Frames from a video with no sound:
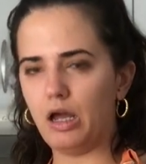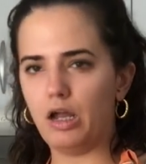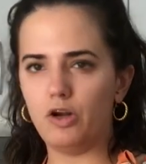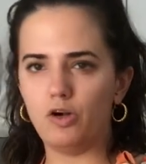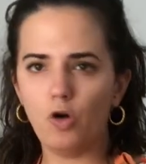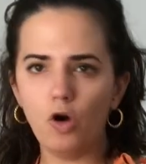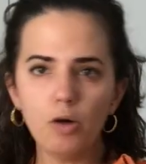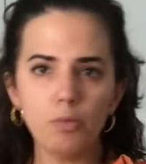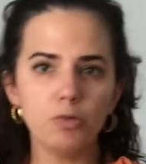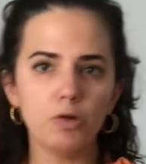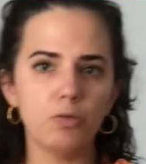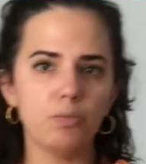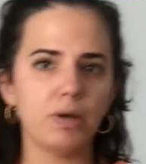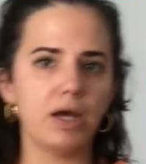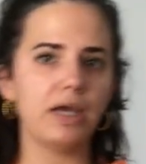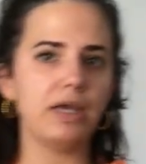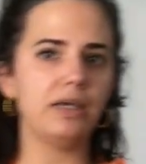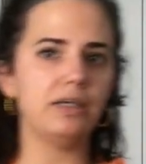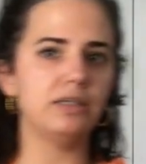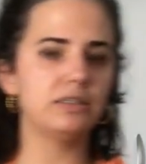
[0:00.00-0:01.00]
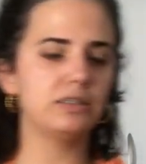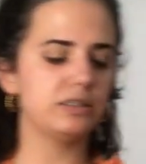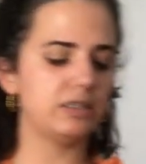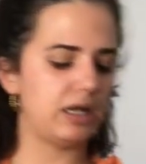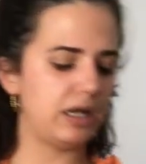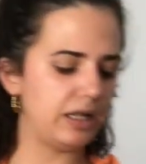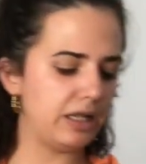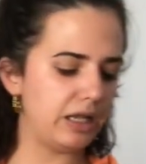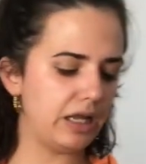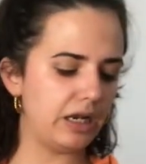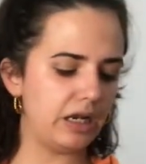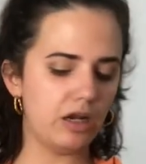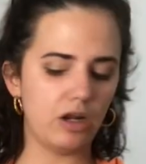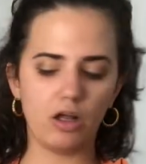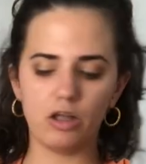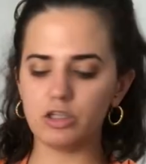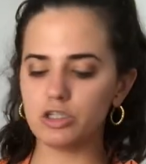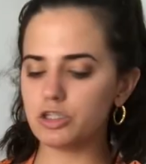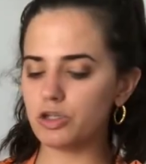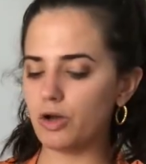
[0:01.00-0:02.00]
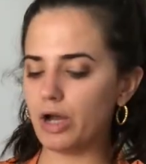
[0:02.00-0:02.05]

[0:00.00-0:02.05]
normal maíz, and then it also